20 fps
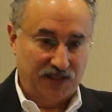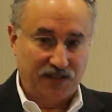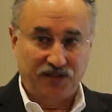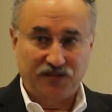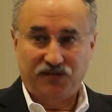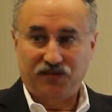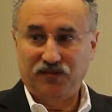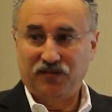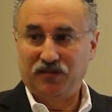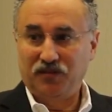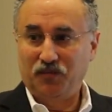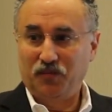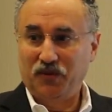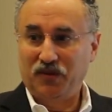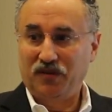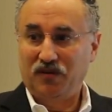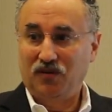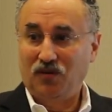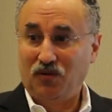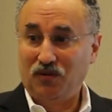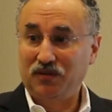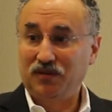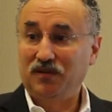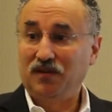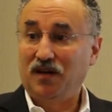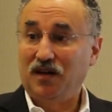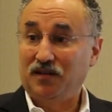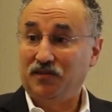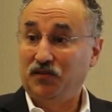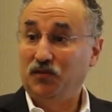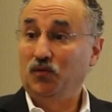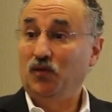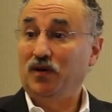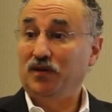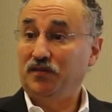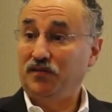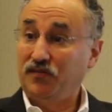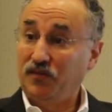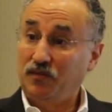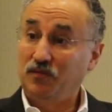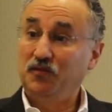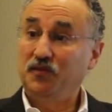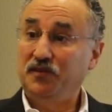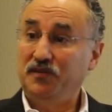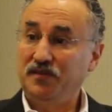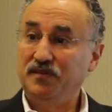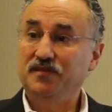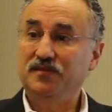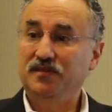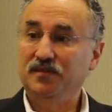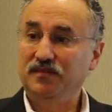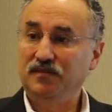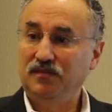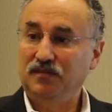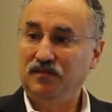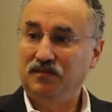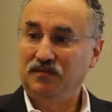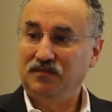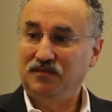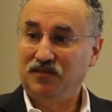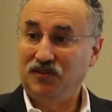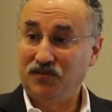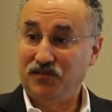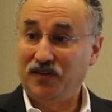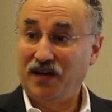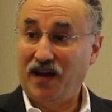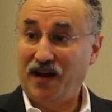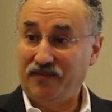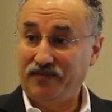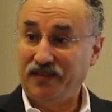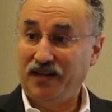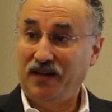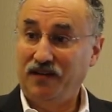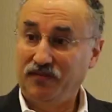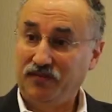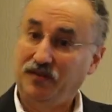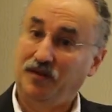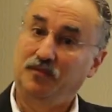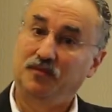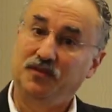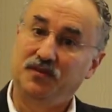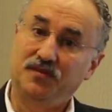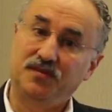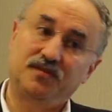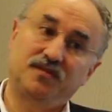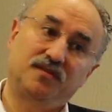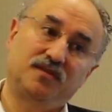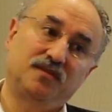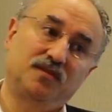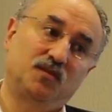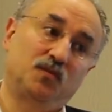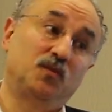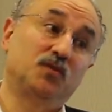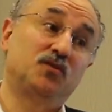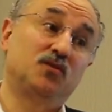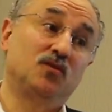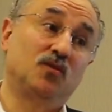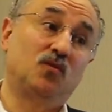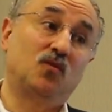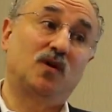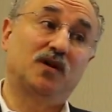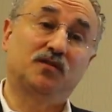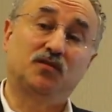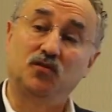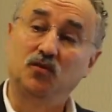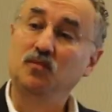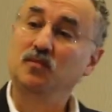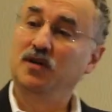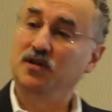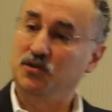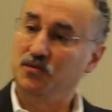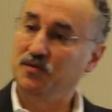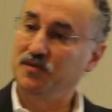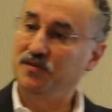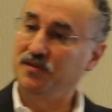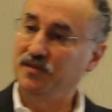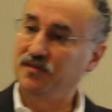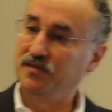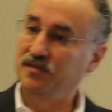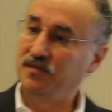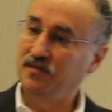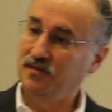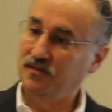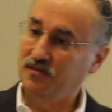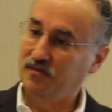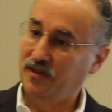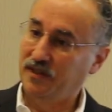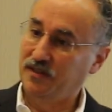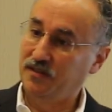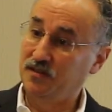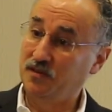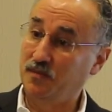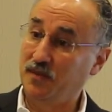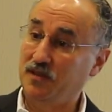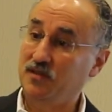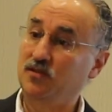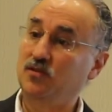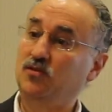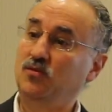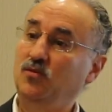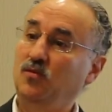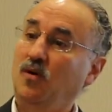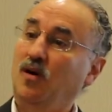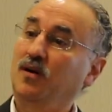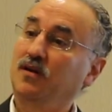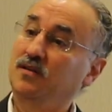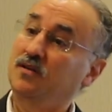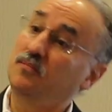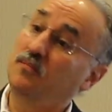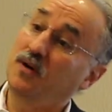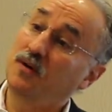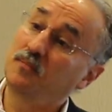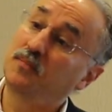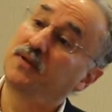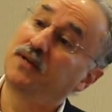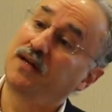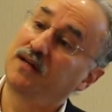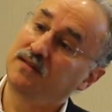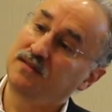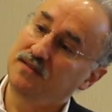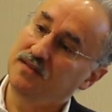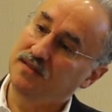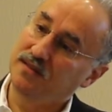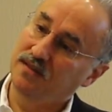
and it's a little bit of Goldilocks. You want some resistance, because you have to have some resistance, but you don't want too much resistance, right? Because it makes it too hard to pump against